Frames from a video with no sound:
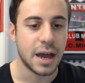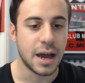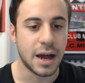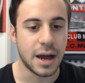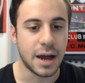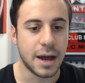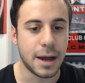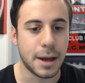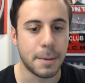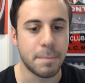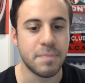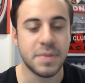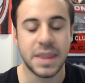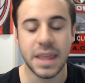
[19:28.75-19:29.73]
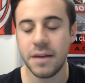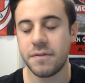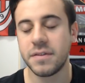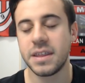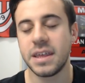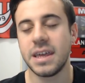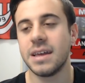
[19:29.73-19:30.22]

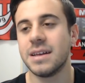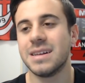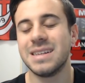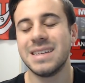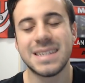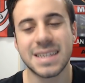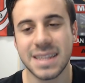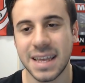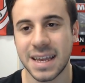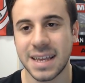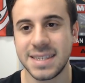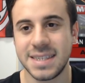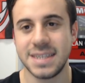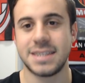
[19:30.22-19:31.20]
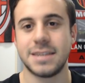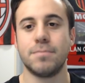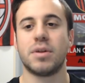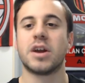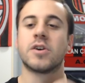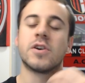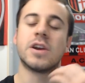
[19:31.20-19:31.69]
Definitely, he's an
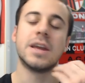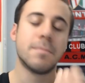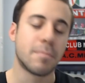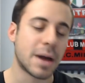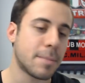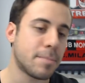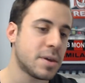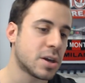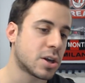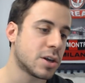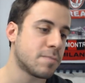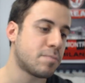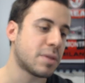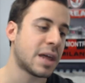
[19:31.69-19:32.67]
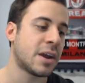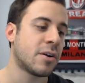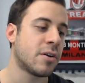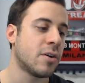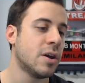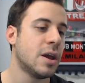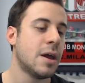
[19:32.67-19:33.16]
inconsistent player. He might be a good
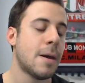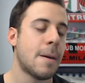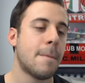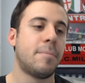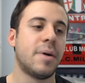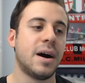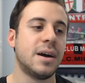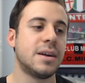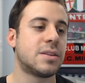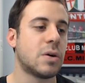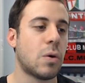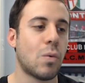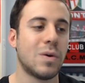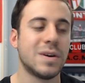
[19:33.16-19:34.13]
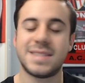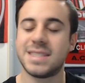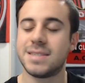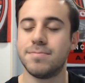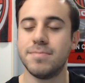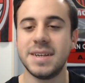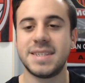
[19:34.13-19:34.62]
player, but
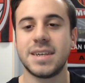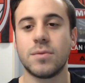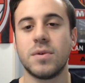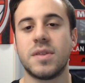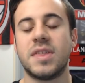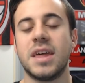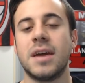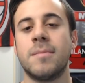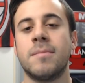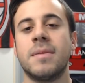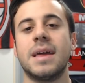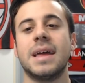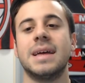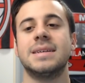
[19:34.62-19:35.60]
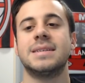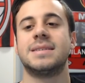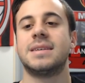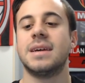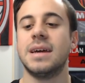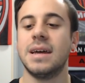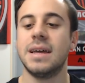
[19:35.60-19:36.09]
what's missing with him
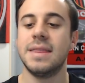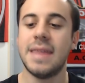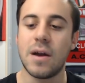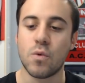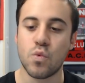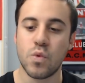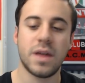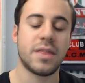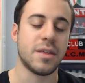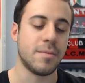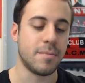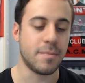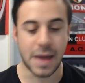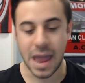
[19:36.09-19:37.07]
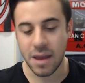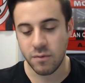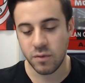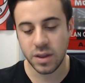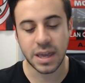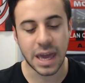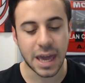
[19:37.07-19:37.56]
is that rhythm.
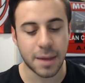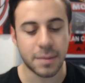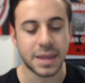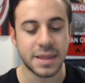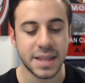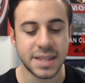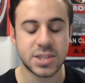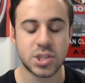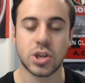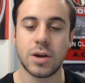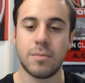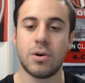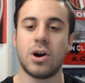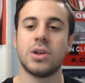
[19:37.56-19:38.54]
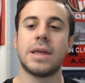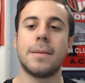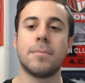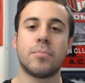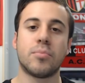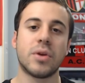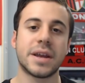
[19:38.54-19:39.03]
Every game he needs to come on
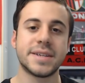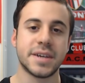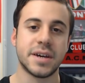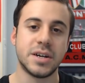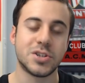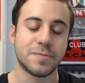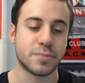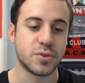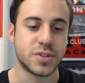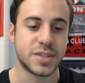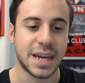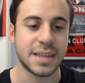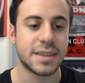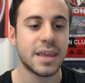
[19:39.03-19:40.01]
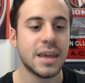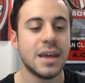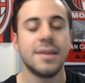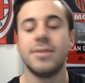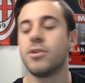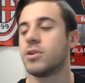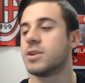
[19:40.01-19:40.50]
and bring his 100%.
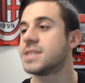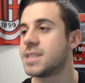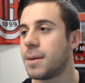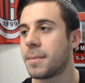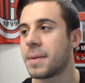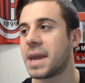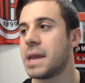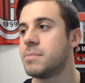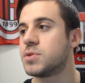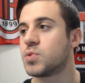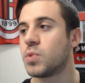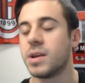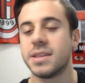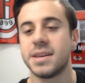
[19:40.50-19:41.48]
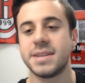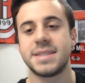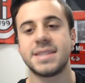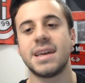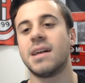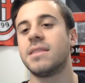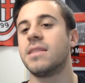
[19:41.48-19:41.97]
There are some games where he
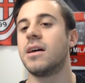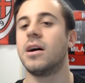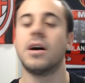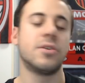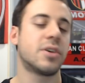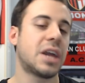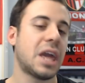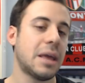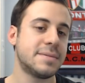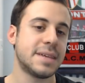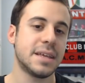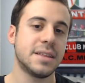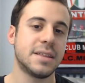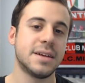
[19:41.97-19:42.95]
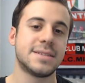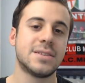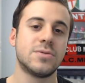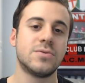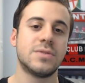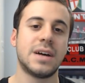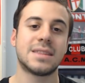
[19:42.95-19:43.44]
does that, other games that he
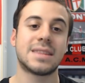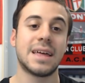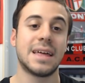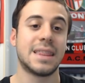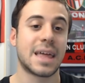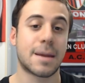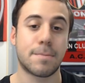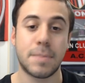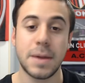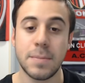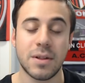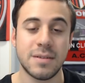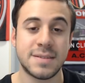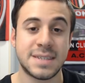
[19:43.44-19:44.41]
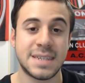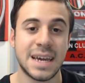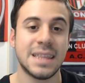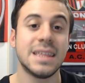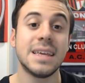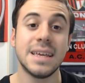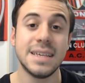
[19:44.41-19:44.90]
doesn't do that, and like people have
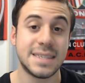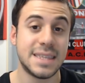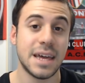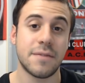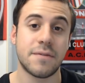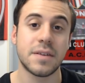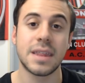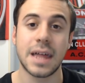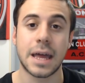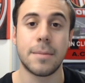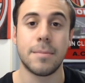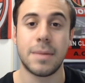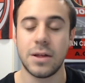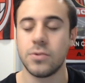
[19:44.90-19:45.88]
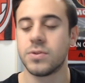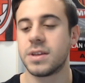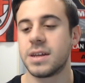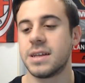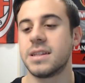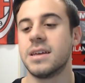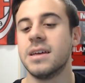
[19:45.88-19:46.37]
said, he's definitely like a
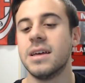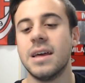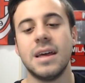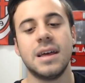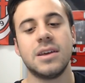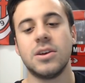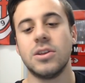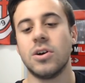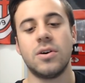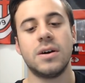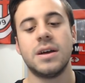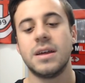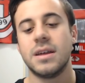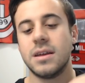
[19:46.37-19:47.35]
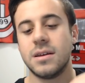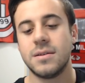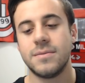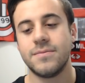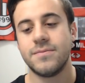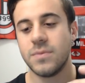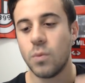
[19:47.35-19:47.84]
Balotelli. You know,
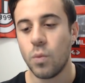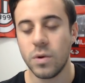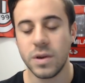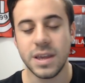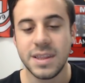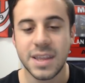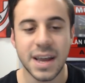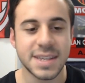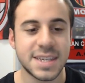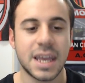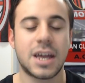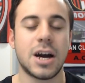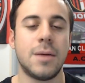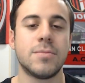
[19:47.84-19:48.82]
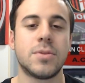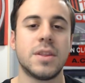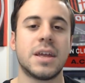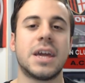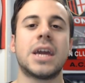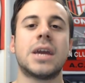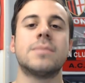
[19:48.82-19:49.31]
he doesn't come to
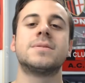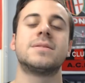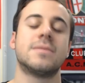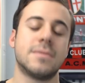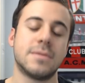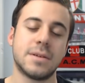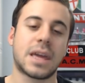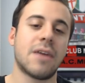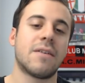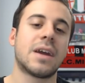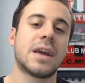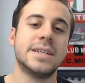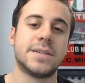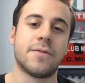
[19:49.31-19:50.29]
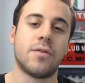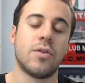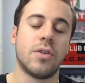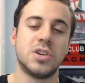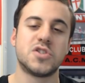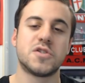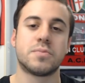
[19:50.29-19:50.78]
the games giving his
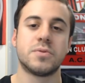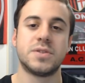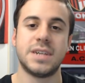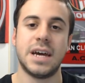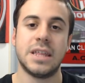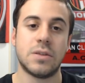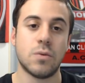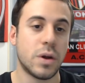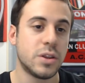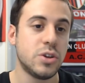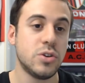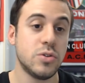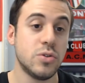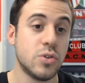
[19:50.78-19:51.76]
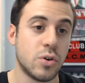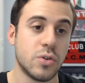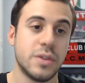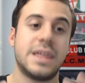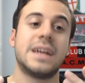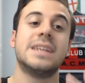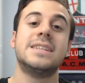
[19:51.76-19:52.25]
full 100% when you
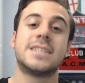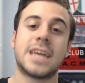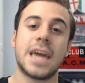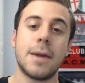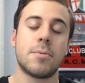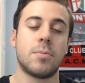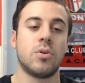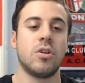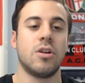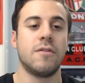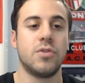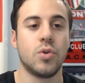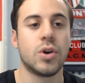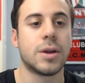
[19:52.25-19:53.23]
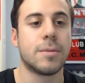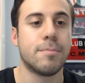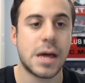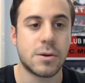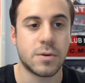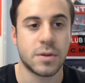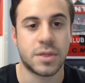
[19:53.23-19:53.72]
know that he's capable of doing
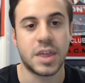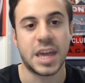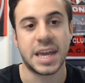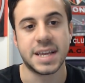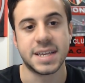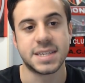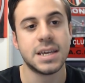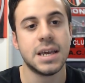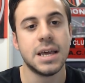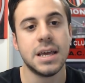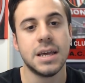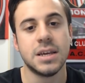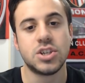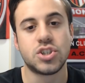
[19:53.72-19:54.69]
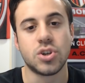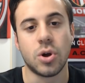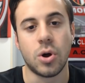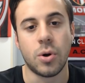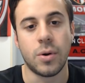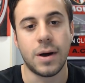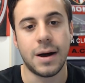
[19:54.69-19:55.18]
better things.
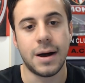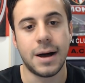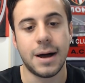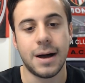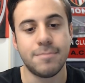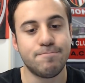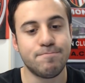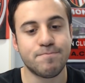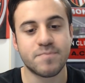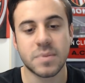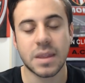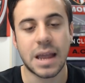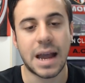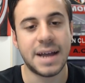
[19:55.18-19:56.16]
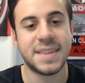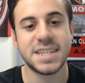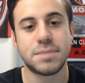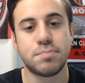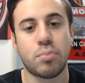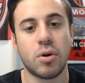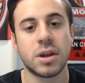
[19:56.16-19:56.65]
So at
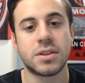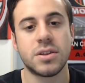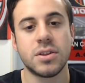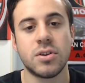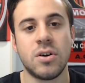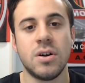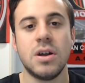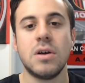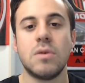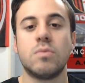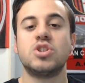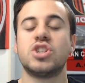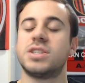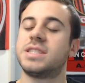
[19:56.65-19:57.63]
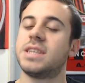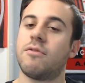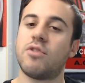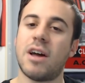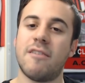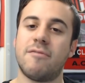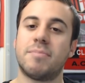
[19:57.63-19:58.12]
this point, we just
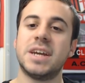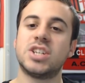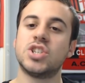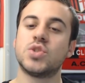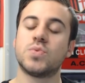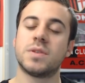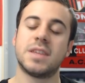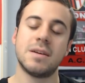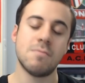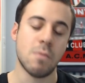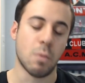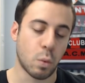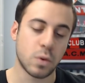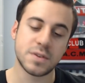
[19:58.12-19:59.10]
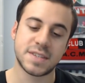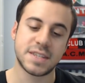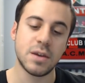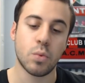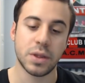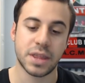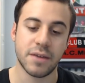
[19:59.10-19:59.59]
have to have patience with him. We'll
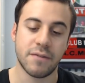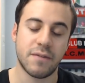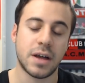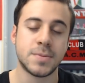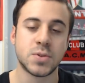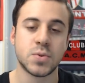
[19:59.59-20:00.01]
see what develops